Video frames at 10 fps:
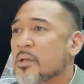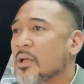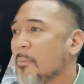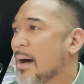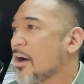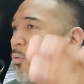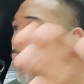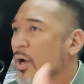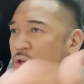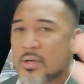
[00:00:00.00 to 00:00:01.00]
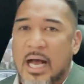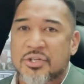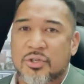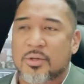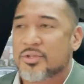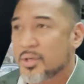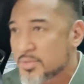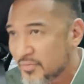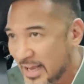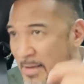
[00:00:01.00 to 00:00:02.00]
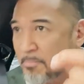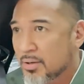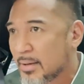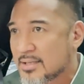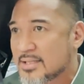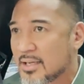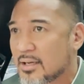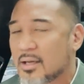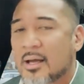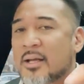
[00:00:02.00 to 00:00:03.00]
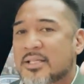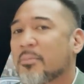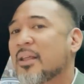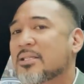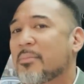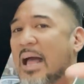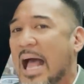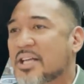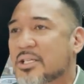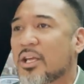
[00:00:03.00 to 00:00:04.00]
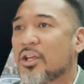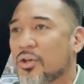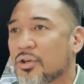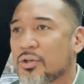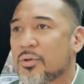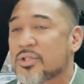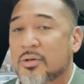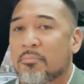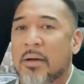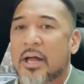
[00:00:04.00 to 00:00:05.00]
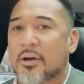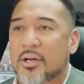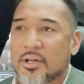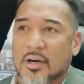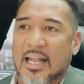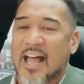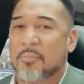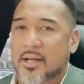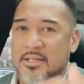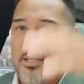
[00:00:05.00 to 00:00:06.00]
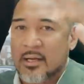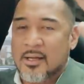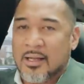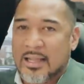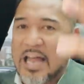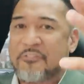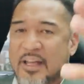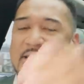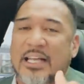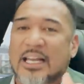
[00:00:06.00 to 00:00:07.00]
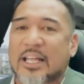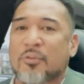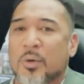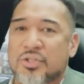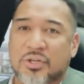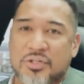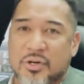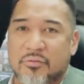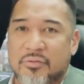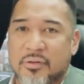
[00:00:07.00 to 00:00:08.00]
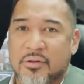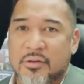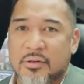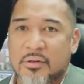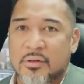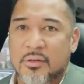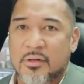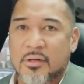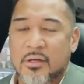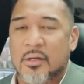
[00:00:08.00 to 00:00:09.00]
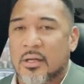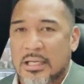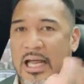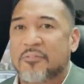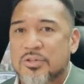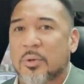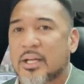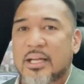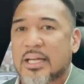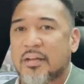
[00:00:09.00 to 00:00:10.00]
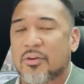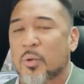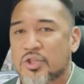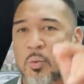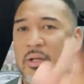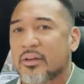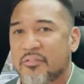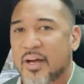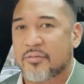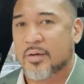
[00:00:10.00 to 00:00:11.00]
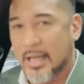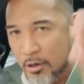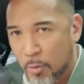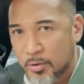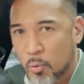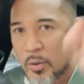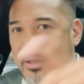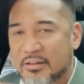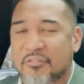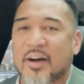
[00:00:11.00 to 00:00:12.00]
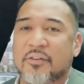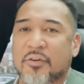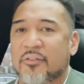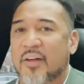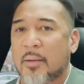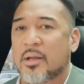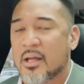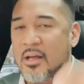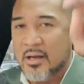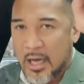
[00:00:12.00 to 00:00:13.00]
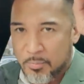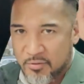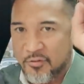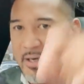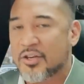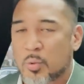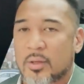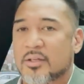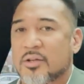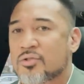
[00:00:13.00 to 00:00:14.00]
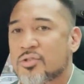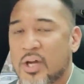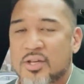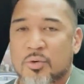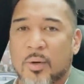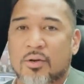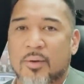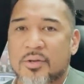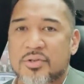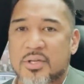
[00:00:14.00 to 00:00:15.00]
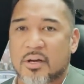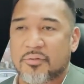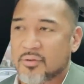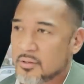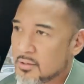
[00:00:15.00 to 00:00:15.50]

about what you guys are doing in terms of implementing some of the things I'm asking you to do to better your life, because life isn't going to give you what you deserve. Life is only going to give you what you're willing to fight for. And I hope you're willing to fight for your family. I hope you're financially willing to change and recreate yourself.